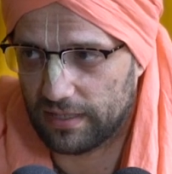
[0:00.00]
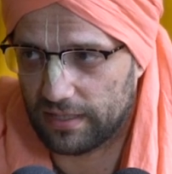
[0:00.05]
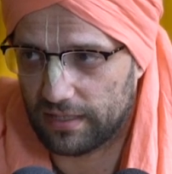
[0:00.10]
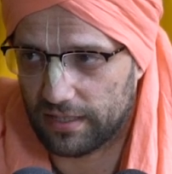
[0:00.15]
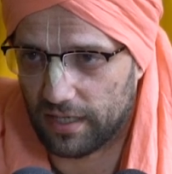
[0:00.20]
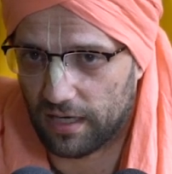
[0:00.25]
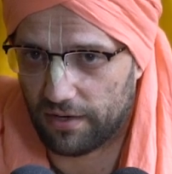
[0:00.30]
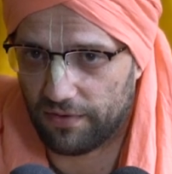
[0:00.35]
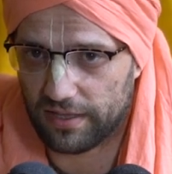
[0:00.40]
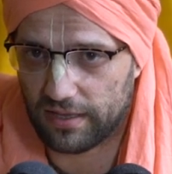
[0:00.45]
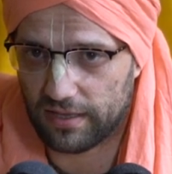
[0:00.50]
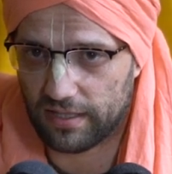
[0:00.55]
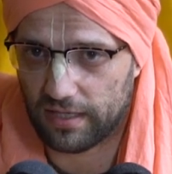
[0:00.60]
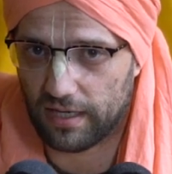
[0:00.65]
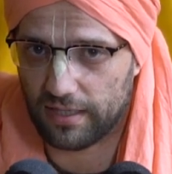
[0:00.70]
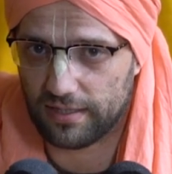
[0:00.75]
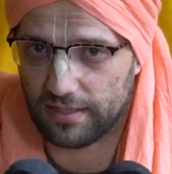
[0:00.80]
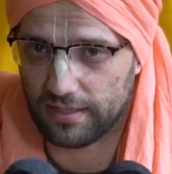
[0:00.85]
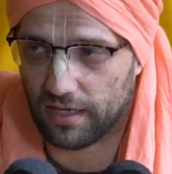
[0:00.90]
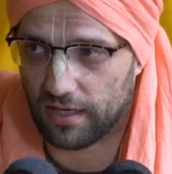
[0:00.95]

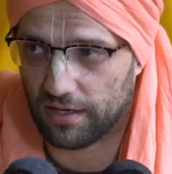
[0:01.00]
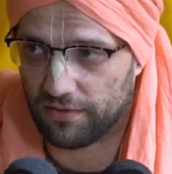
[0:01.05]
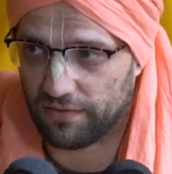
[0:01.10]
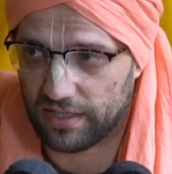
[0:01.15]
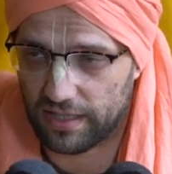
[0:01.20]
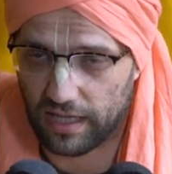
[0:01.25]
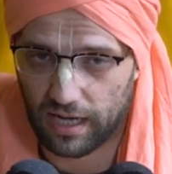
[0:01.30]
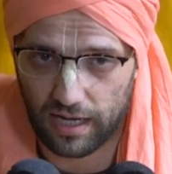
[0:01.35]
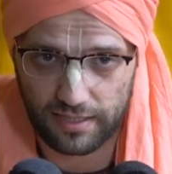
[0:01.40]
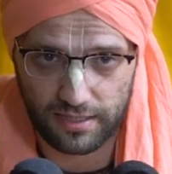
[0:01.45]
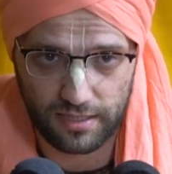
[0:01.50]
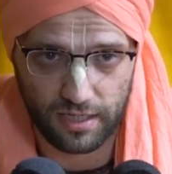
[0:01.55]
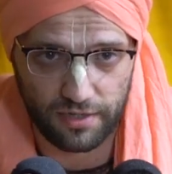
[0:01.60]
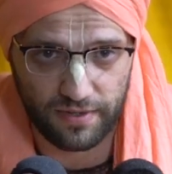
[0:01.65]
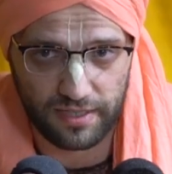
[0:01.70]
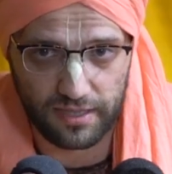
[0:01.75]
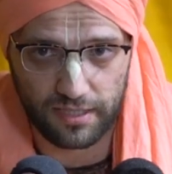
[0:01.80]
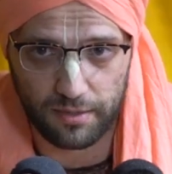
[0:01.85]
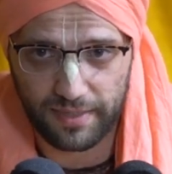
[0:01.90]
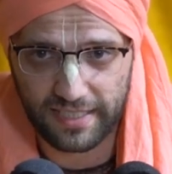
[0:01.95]
Sarvatra, sarvada.
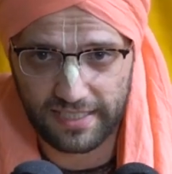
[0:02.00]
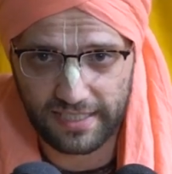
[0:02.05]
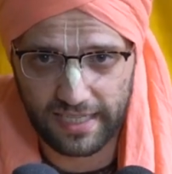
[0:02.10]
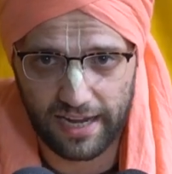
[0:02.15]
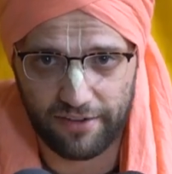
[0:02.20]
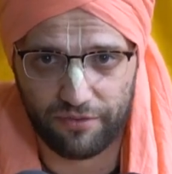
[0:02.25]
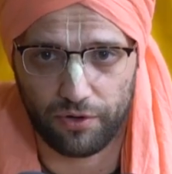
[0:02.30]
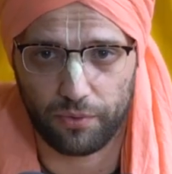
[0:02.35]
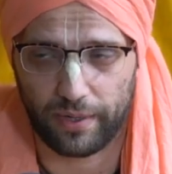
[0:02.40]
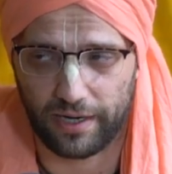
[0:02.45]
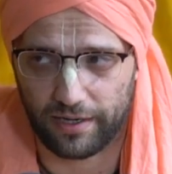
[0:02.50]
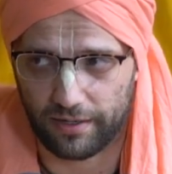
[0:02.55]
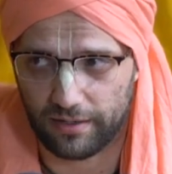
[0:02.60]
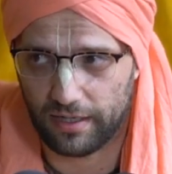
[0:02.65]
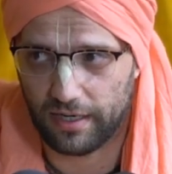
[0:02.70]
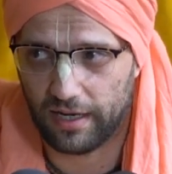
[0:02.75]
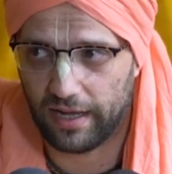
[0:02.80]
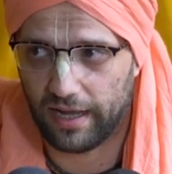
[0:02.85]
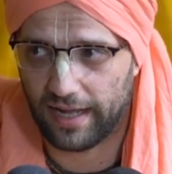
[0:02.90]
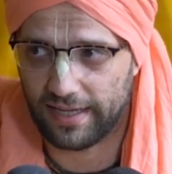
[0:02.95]
Sarvatra means everywhere.
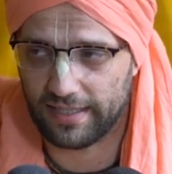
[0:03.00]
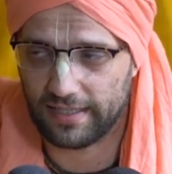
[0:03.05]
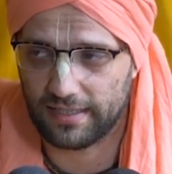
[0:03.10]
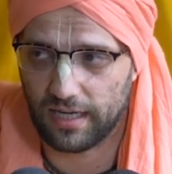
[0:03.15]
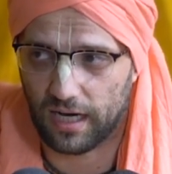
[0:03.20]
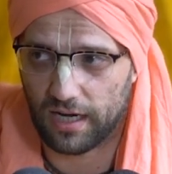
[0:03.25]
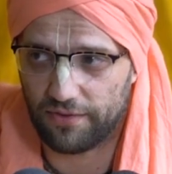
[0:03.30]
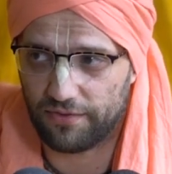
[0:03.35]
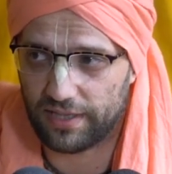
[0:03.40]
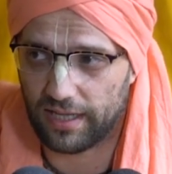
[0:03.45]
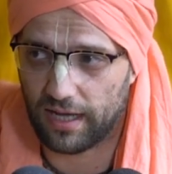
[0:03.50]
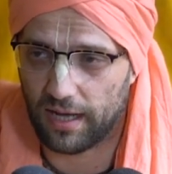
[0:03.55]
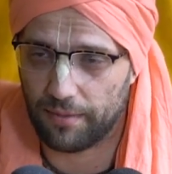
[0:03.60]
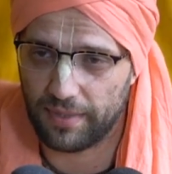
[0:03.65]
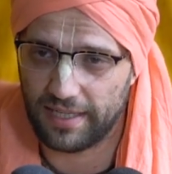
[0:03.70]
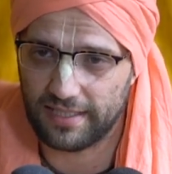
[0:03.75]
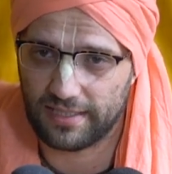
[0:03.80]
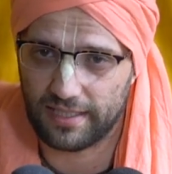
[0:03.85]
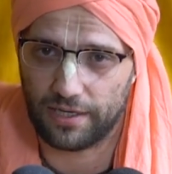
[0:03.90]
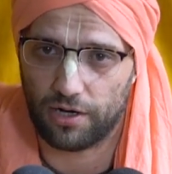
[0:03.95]
And sarvada
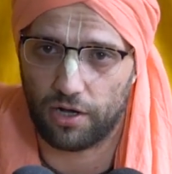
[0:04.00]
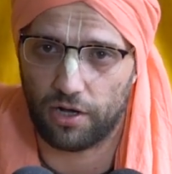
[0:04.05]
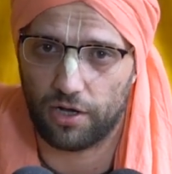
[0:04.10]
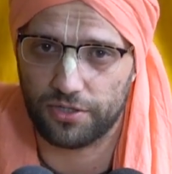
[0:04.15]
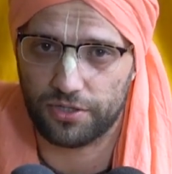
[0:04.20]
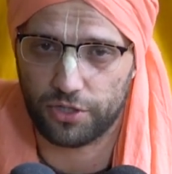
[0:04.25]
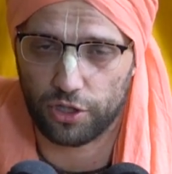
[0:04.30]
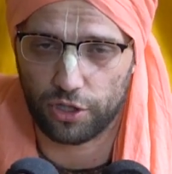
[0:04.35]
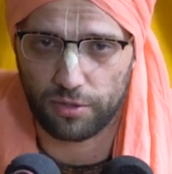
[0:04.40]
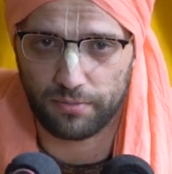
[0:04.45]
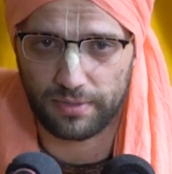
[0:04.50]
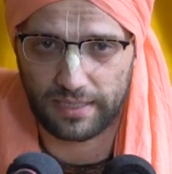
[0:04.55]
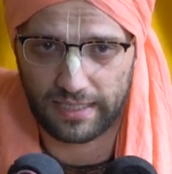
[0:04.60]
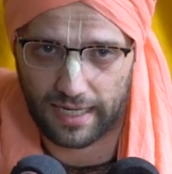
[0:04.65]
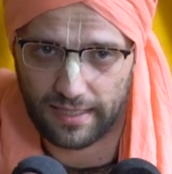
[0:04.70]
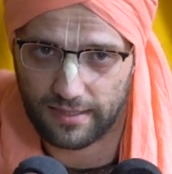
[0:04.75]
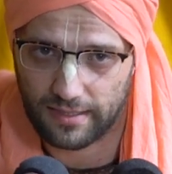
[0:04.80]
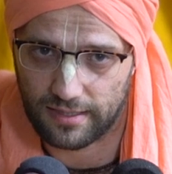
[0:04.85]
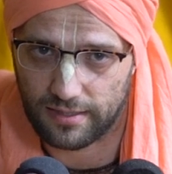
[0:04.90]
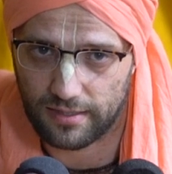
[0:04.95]
means in all
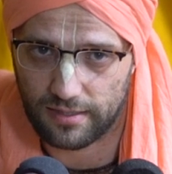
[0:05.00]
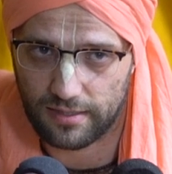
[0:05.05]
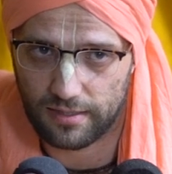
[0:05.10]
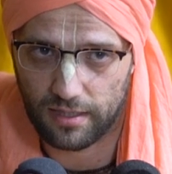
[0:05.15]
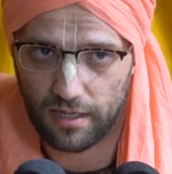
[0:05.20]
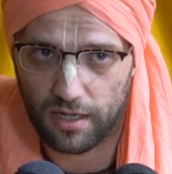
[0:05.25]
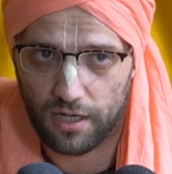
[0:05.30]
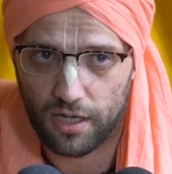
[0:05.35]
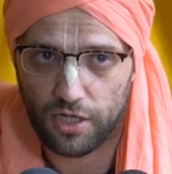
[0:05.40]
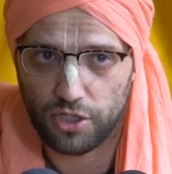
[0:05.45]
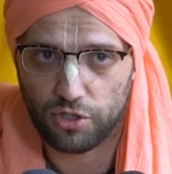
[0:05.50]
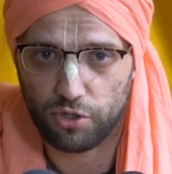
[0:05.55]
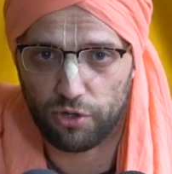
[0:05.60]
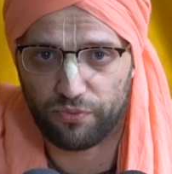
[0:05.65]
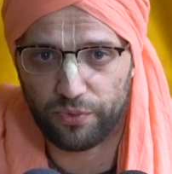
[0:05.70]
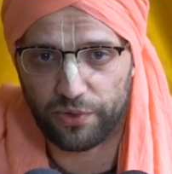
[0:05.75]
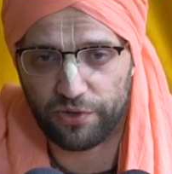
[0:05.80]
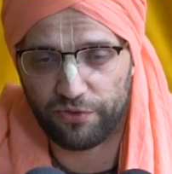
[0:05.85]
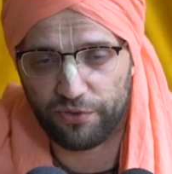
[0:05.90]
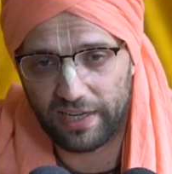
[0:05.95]
circumstances. So
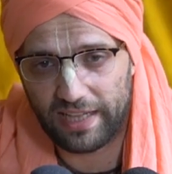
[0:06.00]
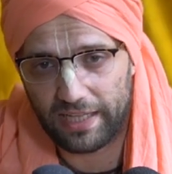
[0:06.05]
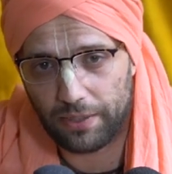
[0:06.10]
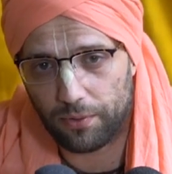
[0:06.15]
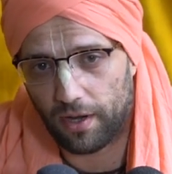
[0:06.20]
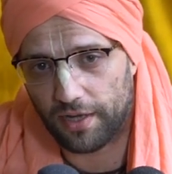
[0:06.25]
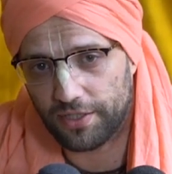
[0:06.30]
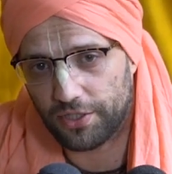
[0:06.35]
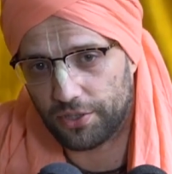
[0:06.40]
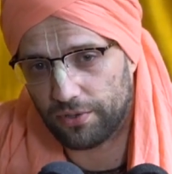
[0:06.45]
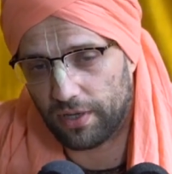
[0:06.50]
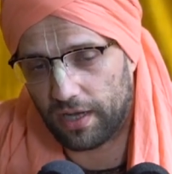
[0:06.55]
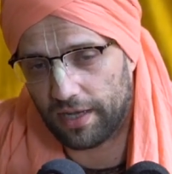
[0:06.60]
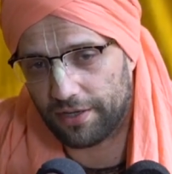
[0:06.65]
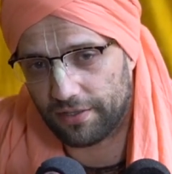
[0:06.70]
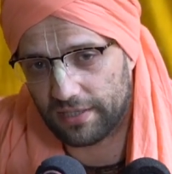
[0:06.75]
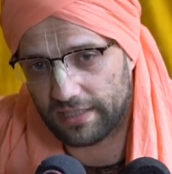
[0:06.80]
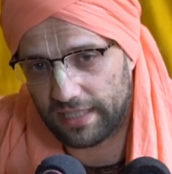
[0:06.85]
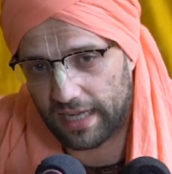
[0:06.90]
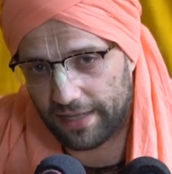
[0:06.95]
if we really want to
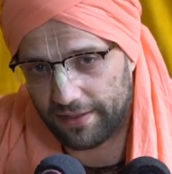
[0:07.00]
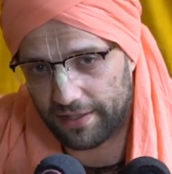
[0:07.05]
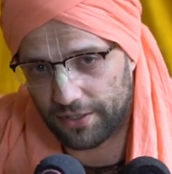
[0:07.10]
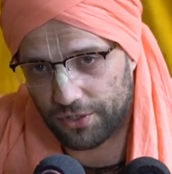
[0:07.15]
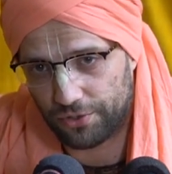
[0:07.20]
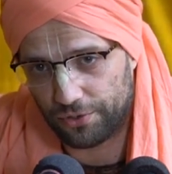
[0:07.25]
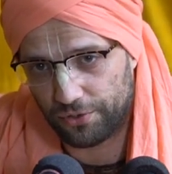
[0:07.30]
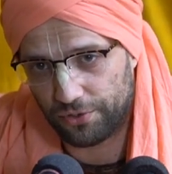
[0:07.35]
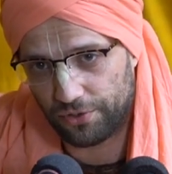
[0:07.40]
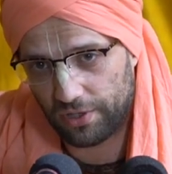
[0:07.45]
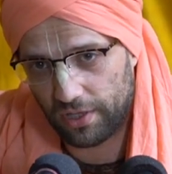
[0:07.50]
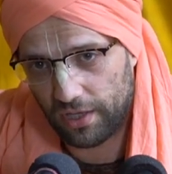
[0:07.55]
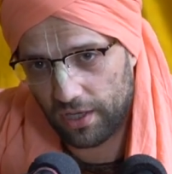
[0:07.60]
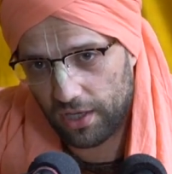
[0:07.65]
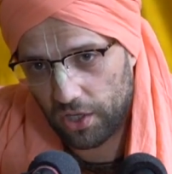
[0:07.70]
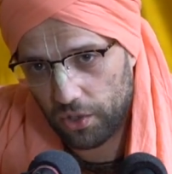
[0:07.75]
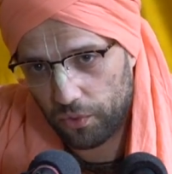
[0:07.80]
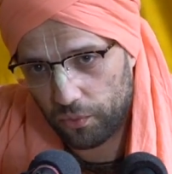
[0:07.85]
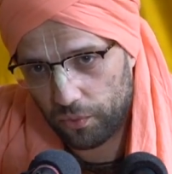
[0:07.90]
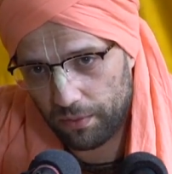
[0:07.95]
understand the truth,
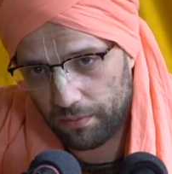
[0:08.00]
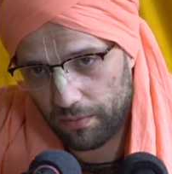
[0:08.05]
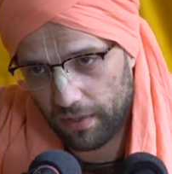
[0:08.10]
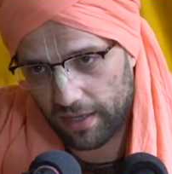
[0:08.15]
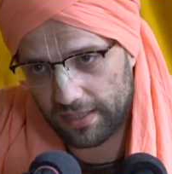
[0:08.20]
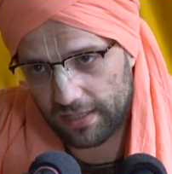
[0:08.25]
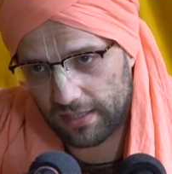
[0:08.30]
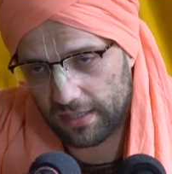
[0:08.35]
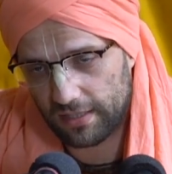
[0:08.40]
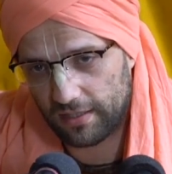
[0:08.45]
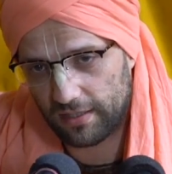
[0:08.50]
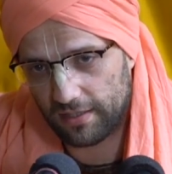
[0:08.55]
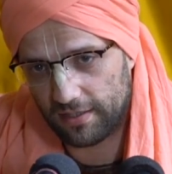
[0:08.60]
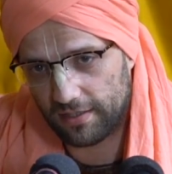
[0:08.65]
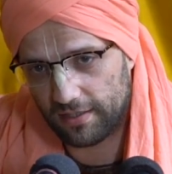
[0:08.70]
we must